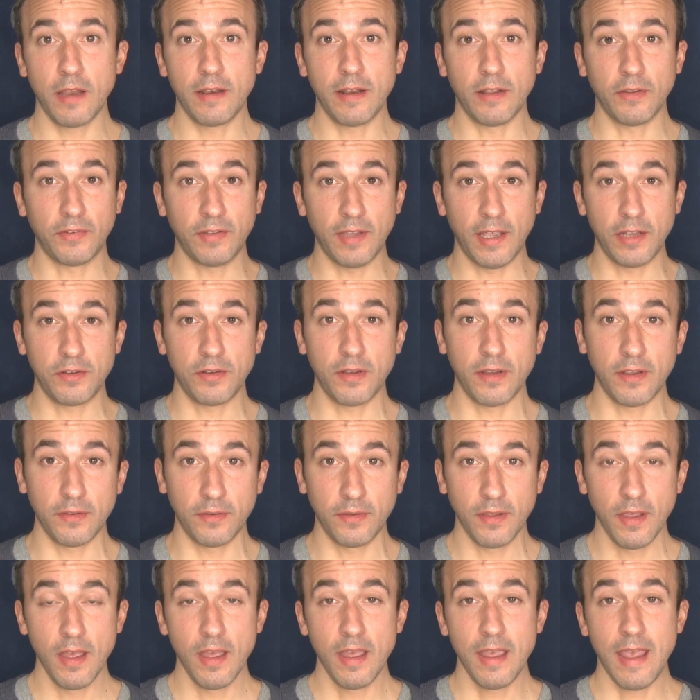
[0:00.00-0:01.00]
Now
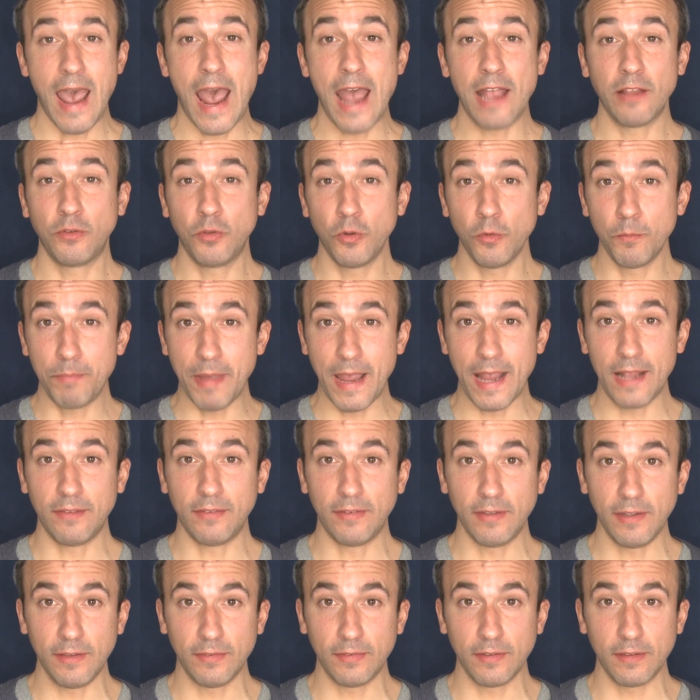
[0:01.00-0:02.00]
Sanchez had 2 bad
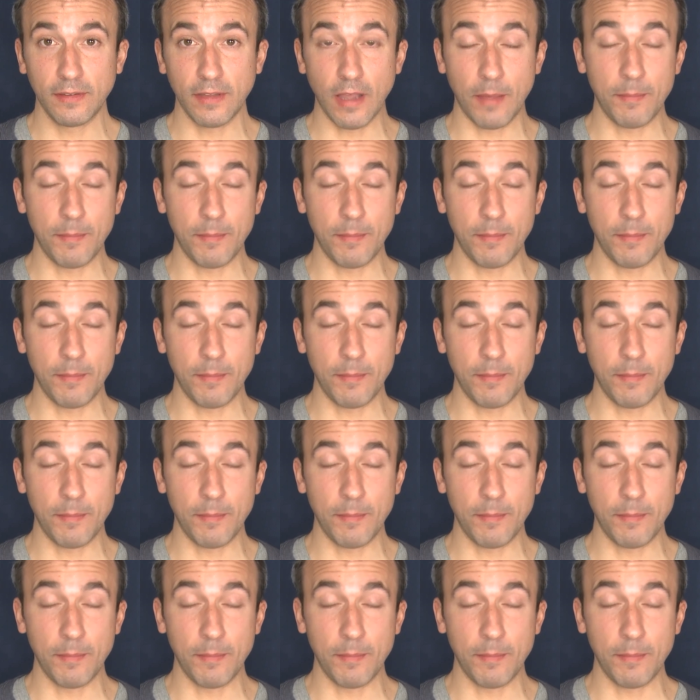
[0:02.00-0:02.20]
seasons.